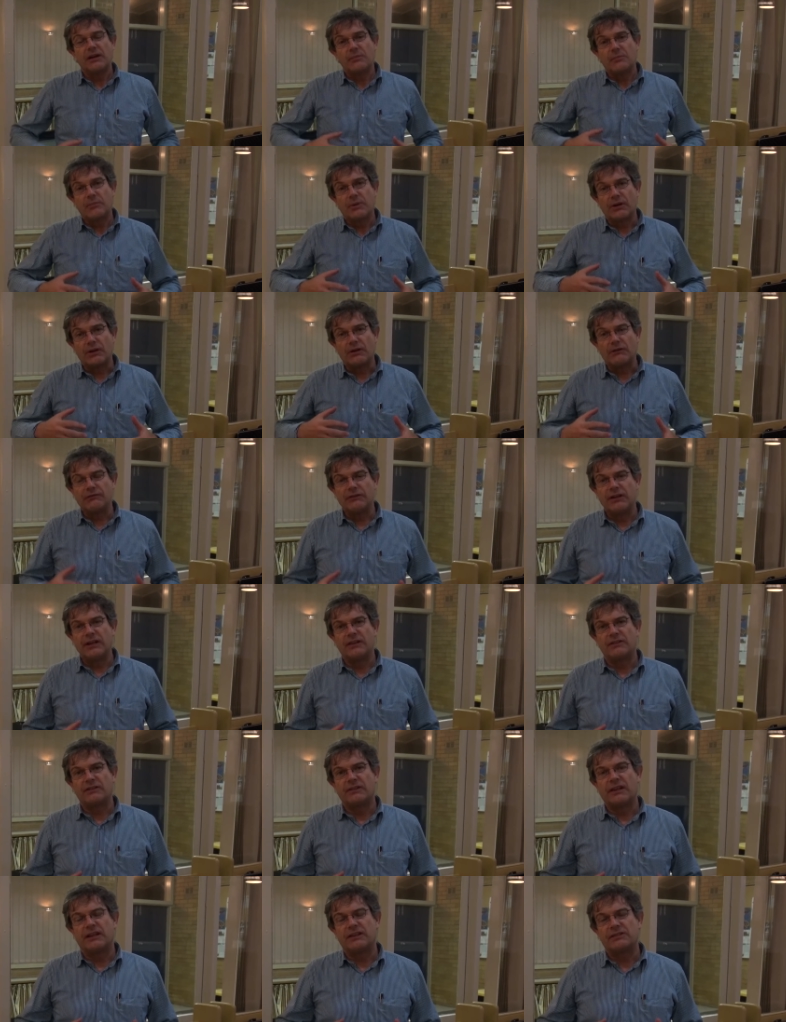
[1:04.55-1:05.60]
But I
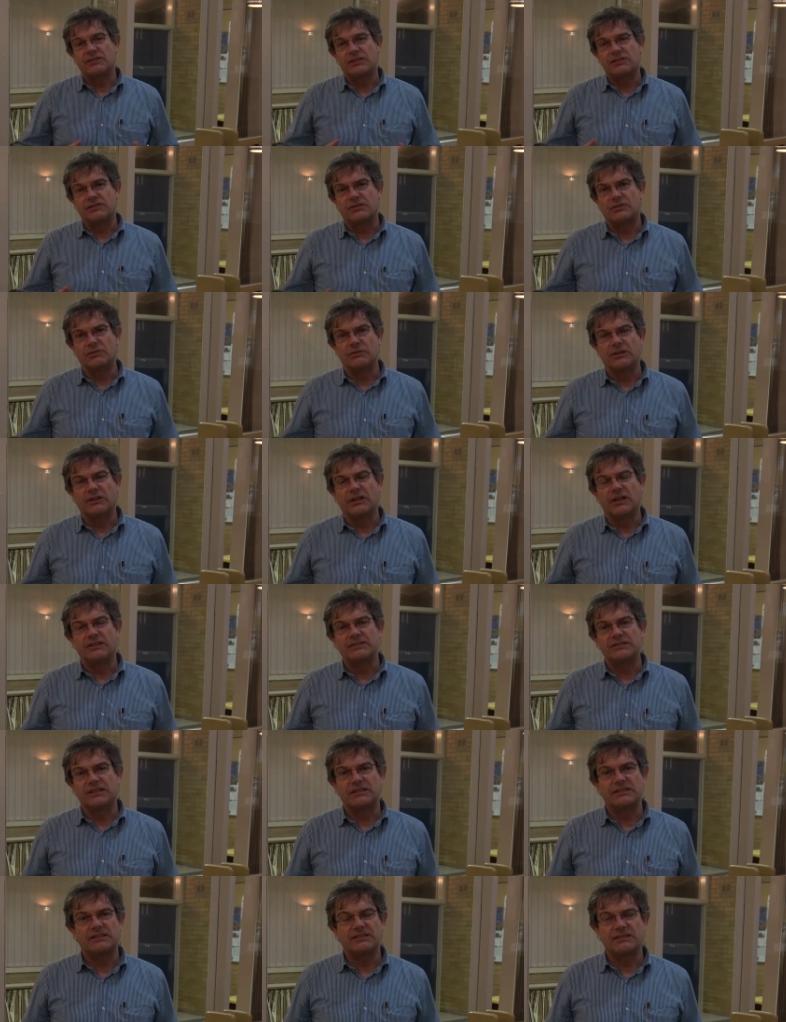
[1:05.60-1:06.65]
found that just doing those
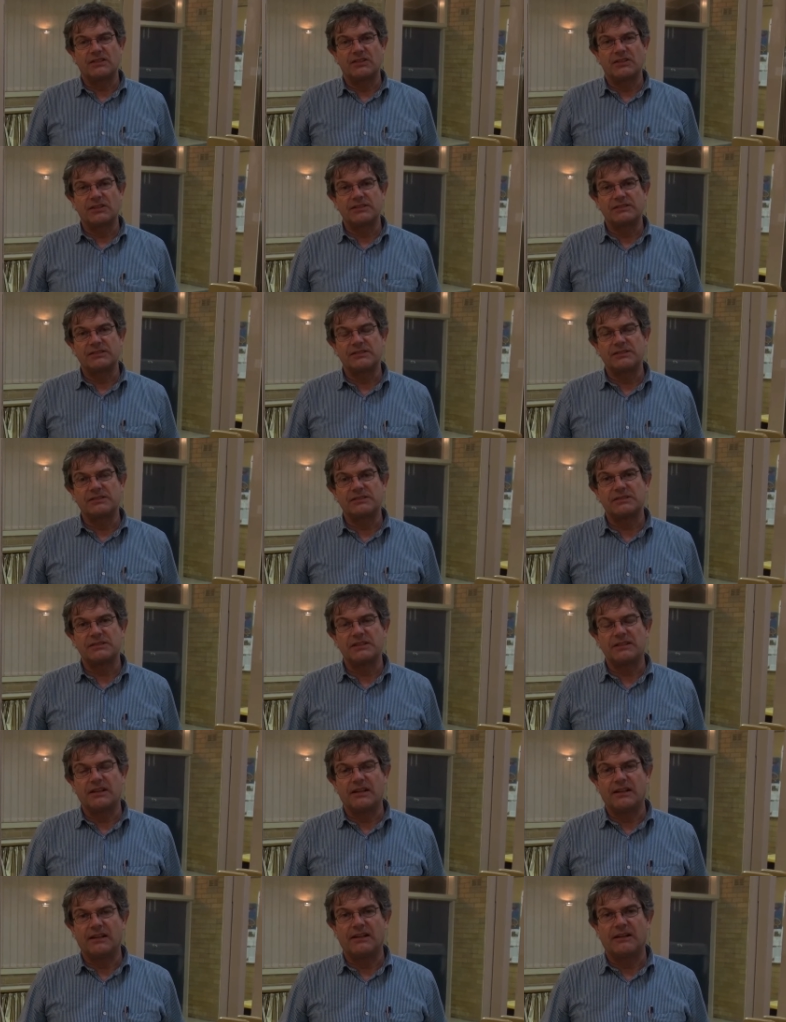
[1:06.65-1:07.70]
exercises
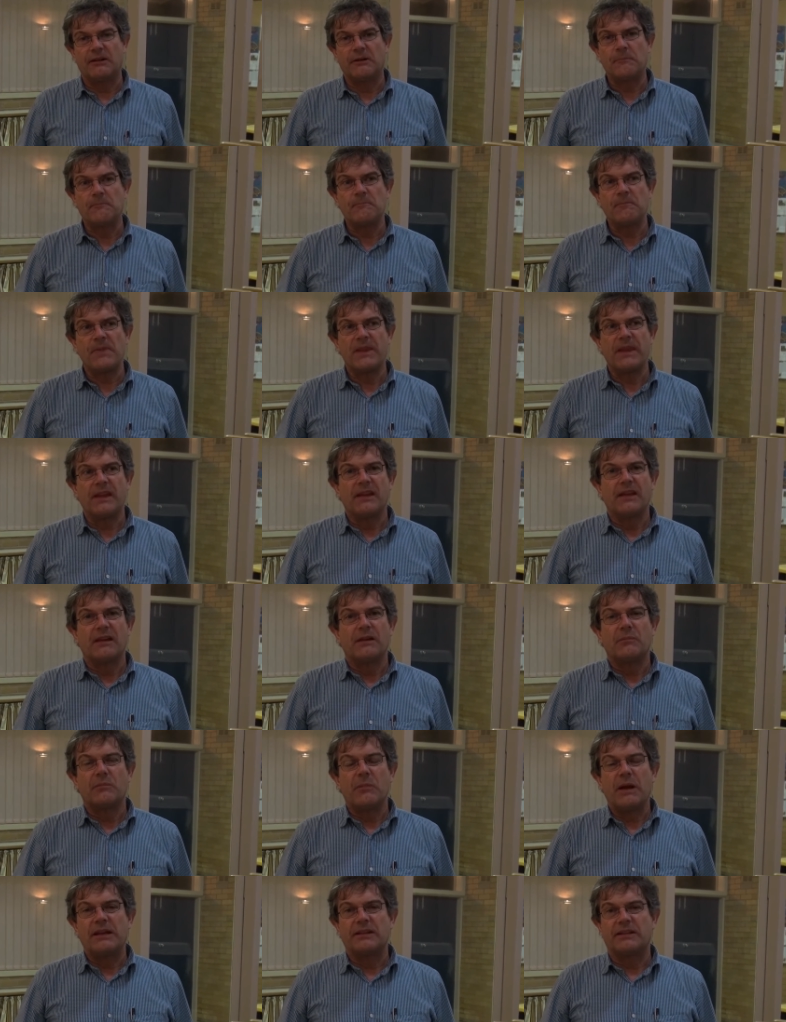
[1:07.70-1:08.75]
um,
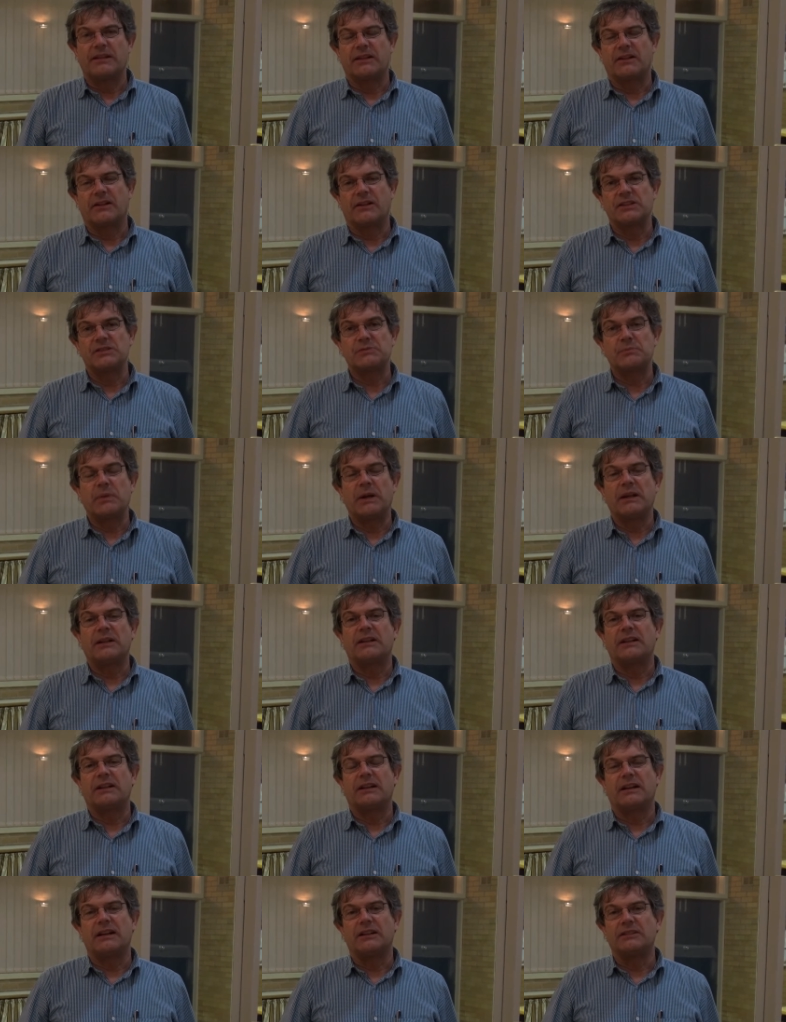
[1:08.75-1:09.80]
meant that I spent
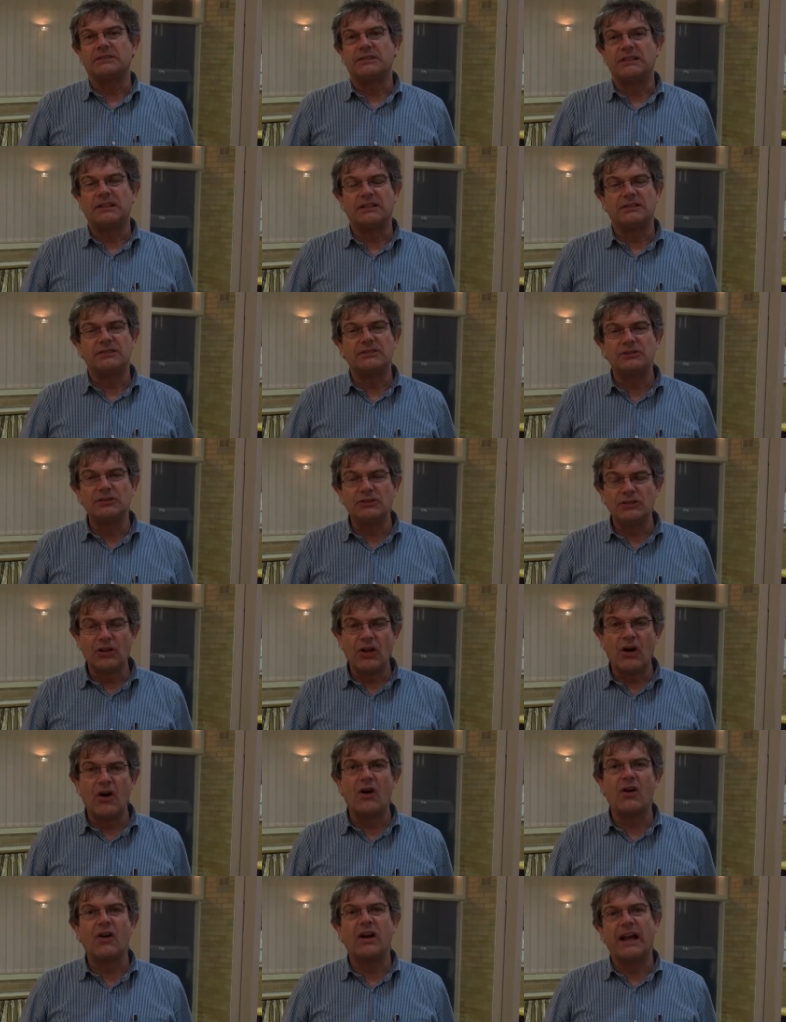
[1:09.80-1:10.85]

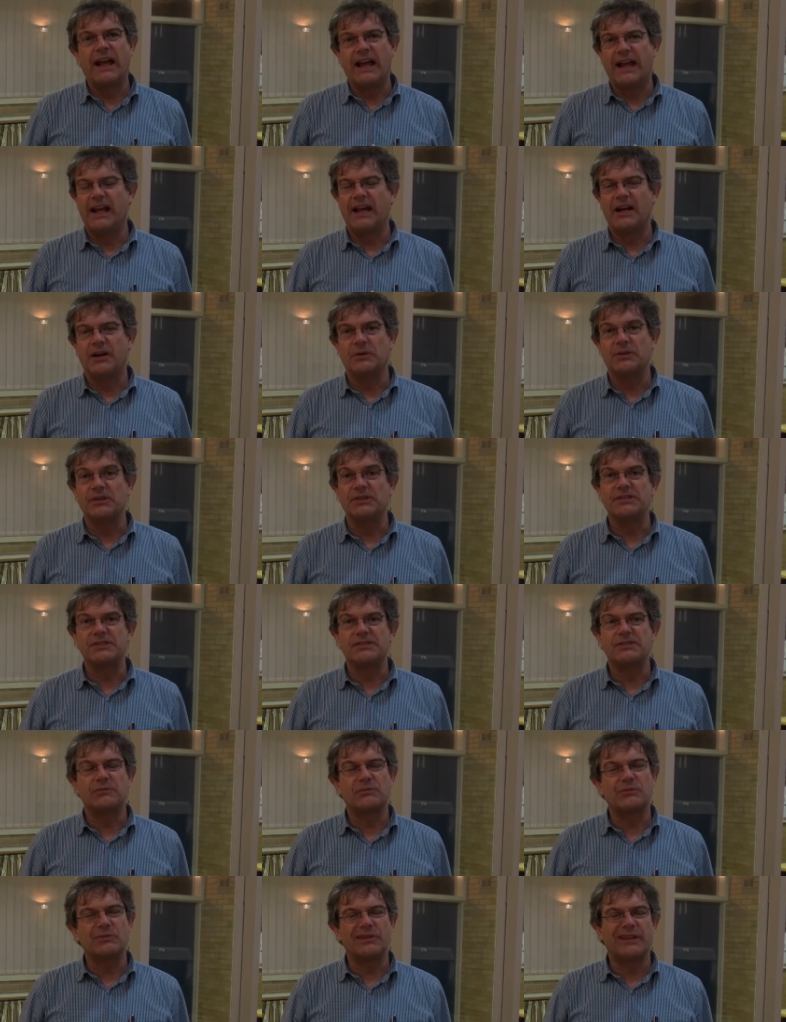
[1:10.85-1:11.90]
long hours
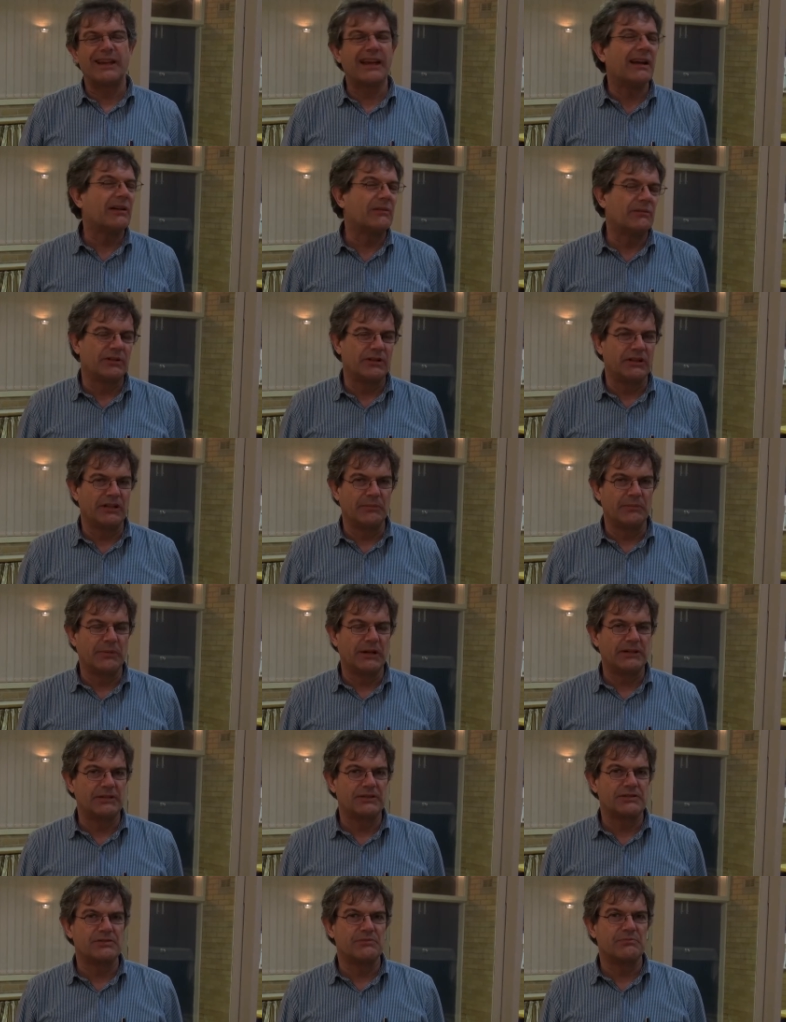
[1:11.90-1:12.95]
without really
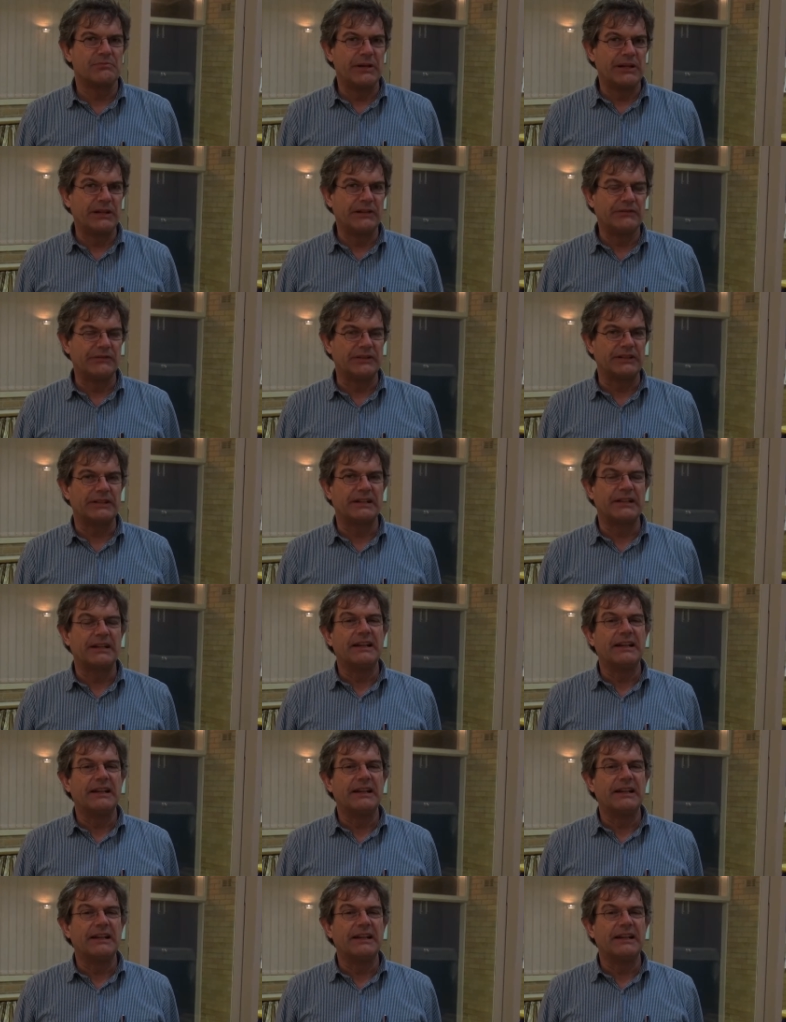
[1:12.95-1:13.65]
much benefit.